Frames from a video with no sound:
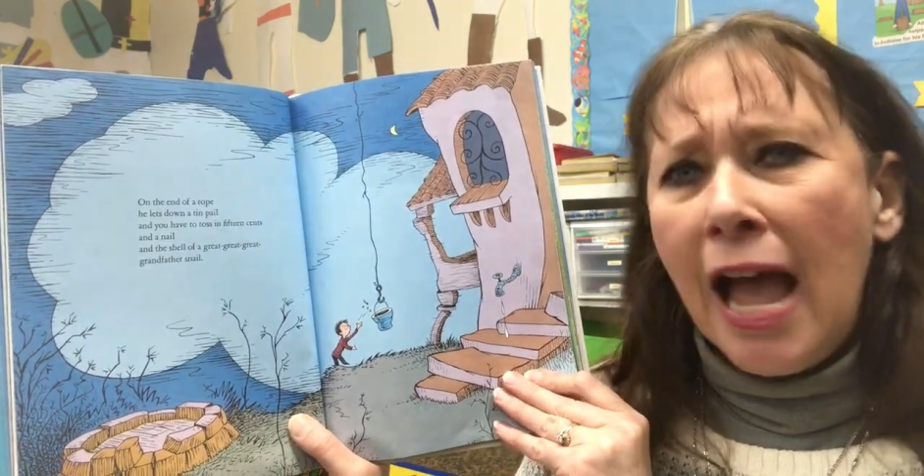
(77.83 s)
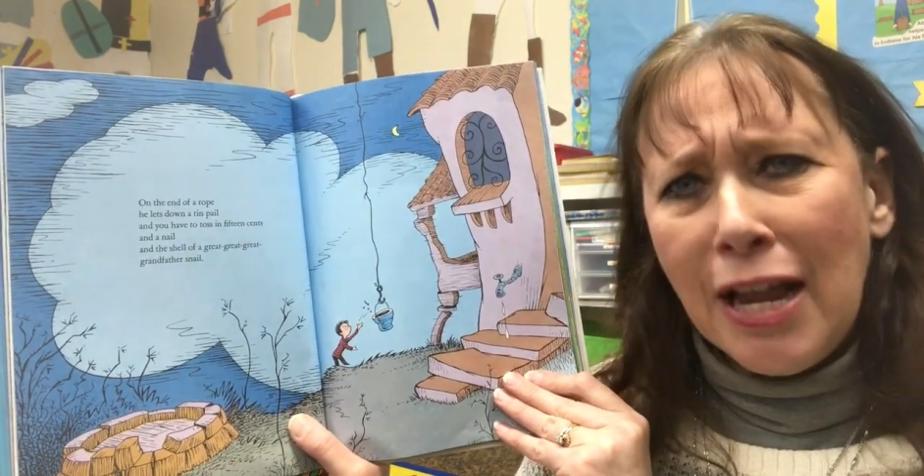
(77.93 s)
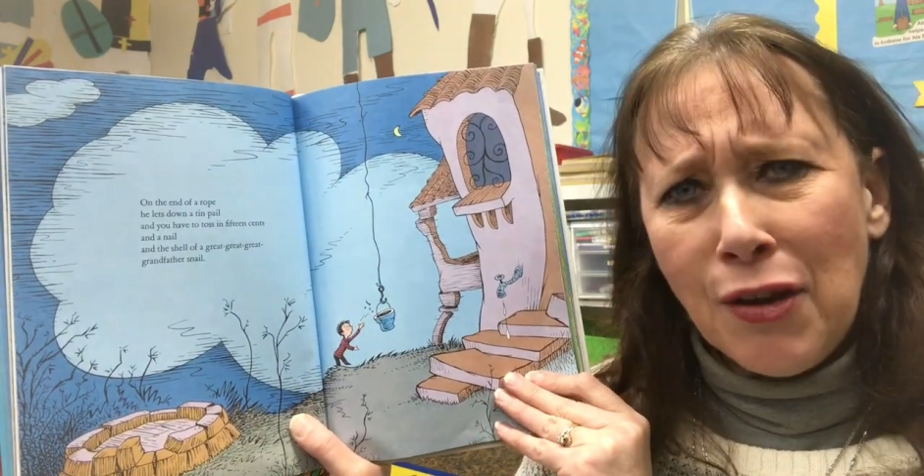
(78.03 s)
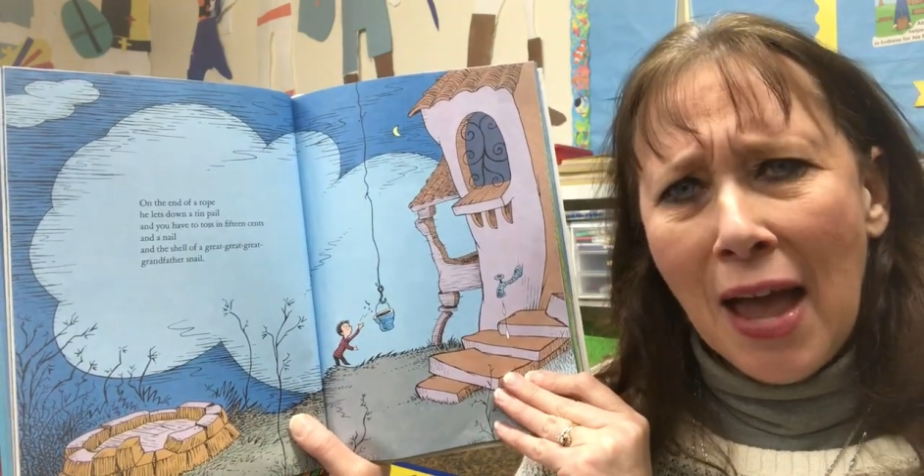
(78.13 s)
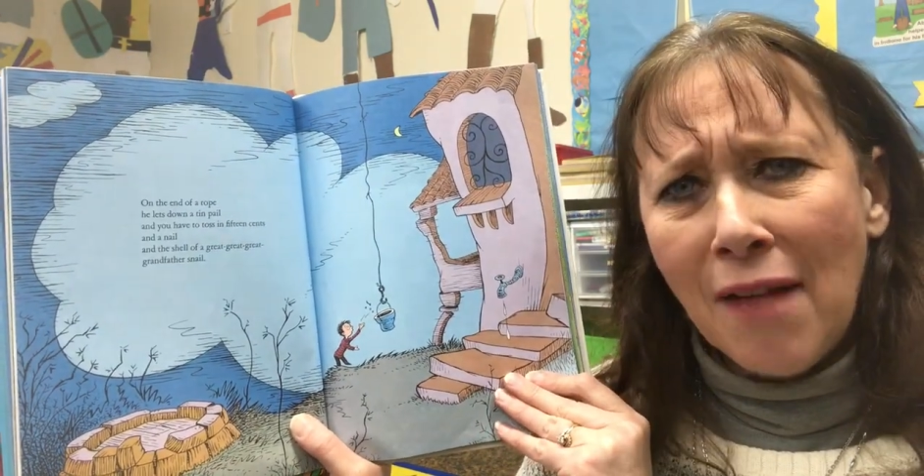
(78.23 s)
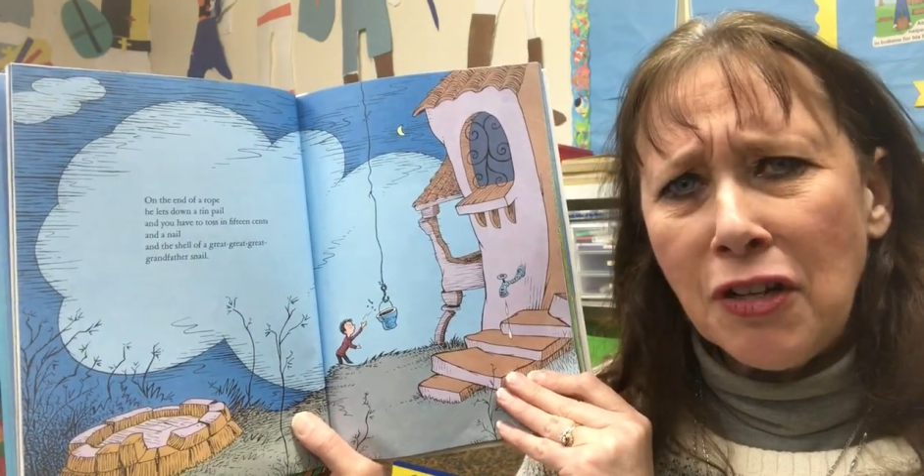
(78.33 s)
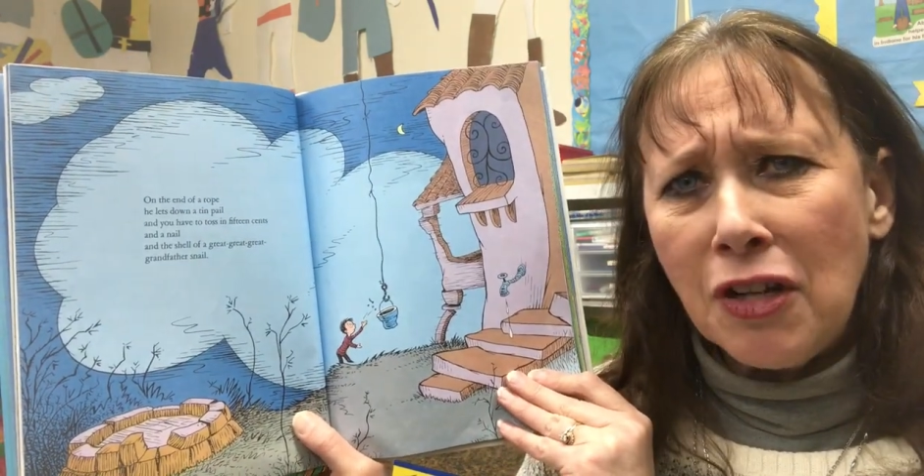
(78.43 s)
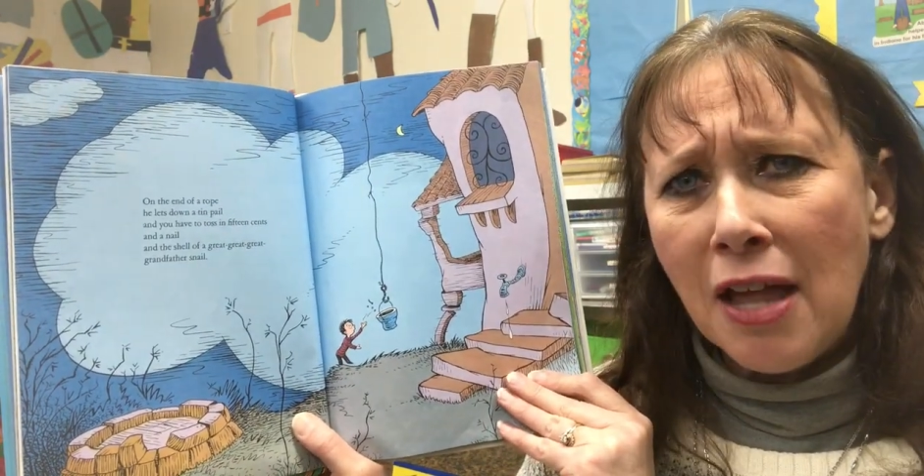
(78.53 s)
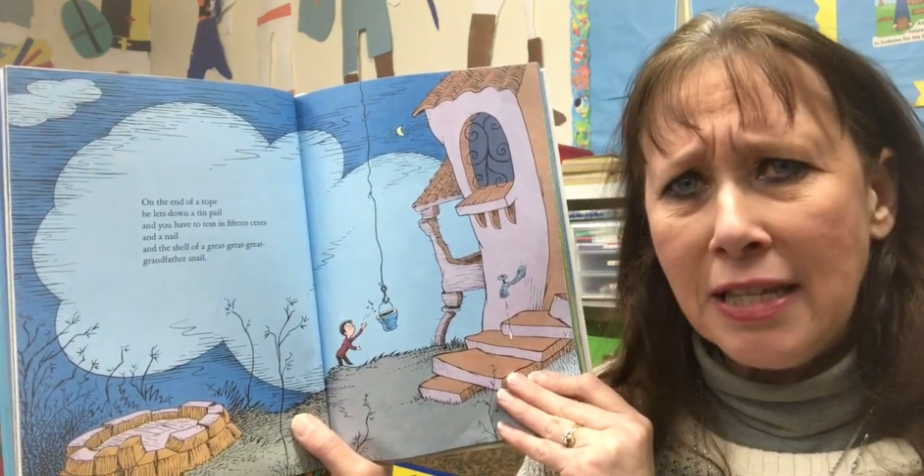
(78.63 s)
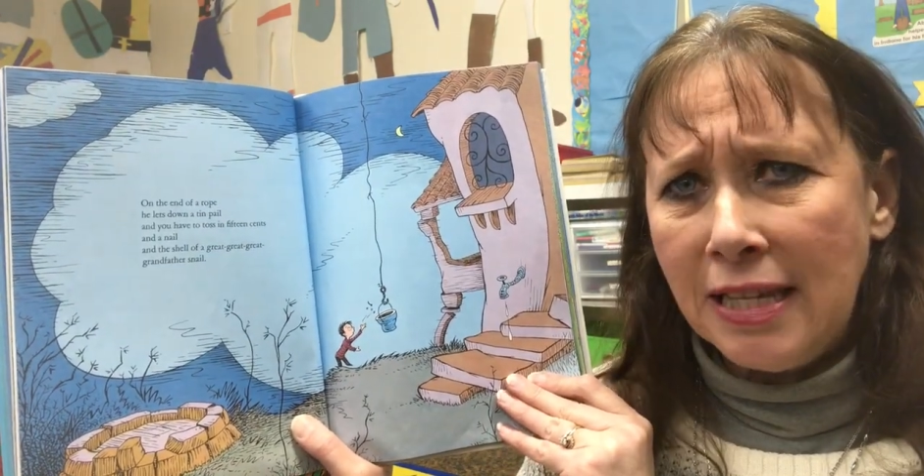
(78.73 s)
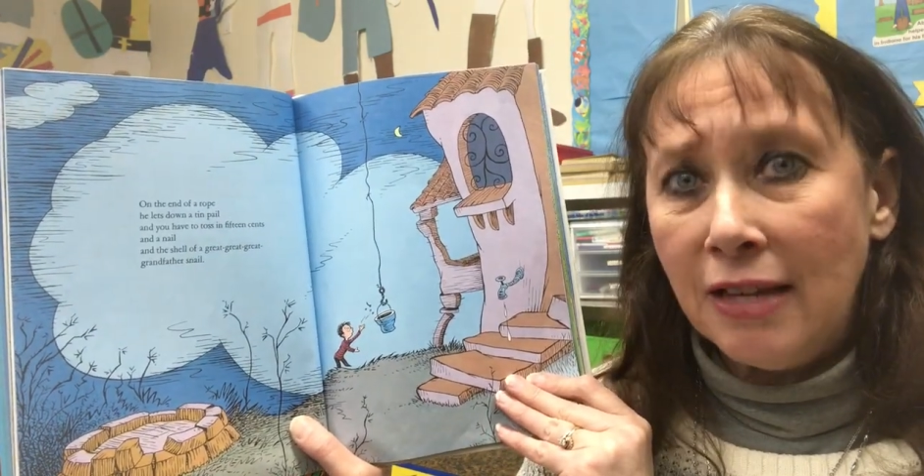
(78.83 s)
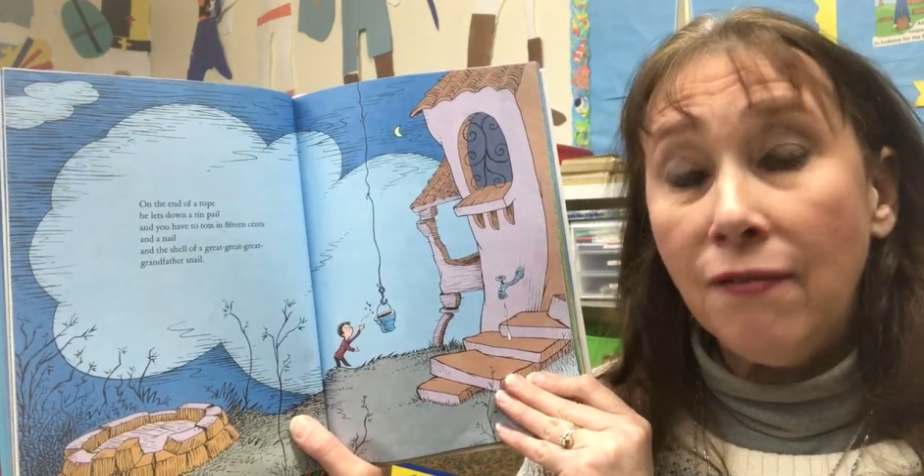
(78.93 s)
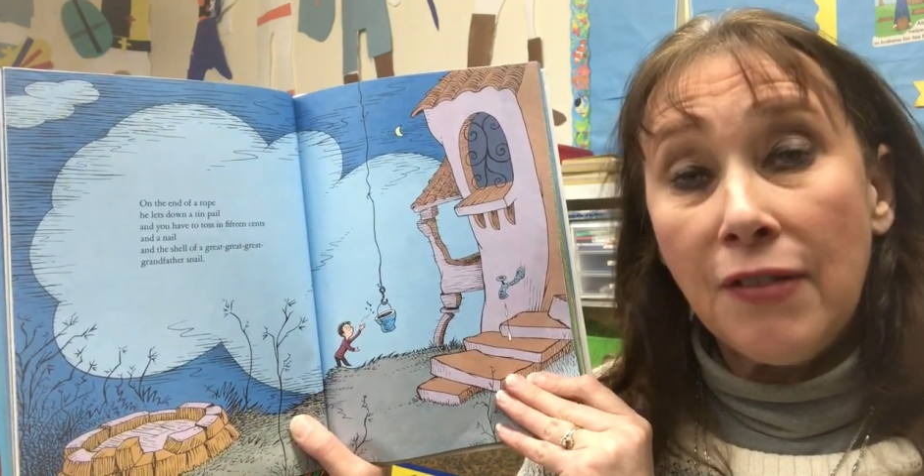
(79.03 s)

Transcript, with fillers: and you have to toss in